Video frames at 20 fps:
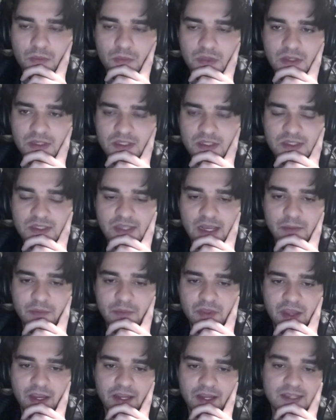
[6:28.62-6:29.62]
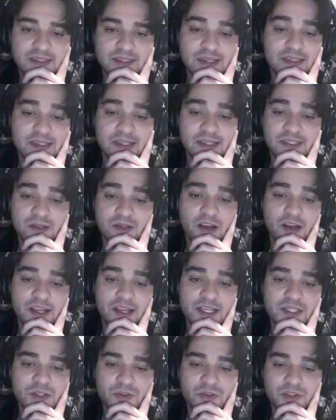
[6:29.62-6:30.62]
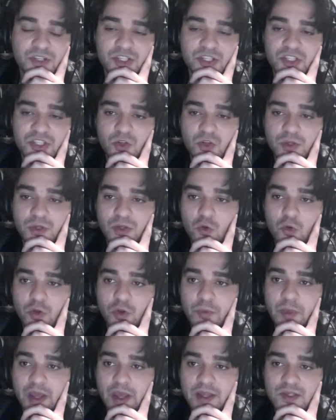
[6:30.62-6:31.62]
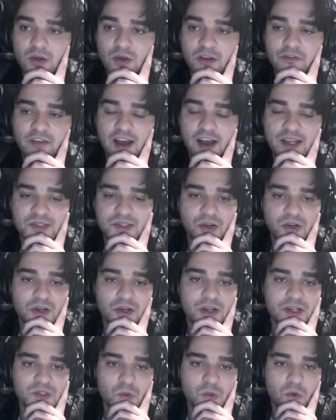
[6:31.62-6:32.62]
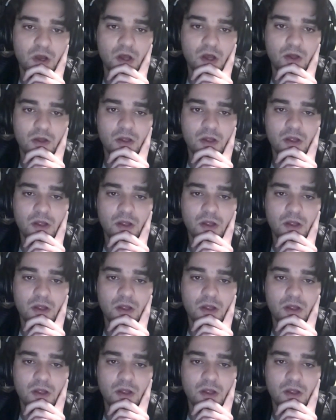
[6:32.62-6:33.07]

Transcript: It's the same thing. It's a lot easier than just doing the queen mate. It's a lot faster as well.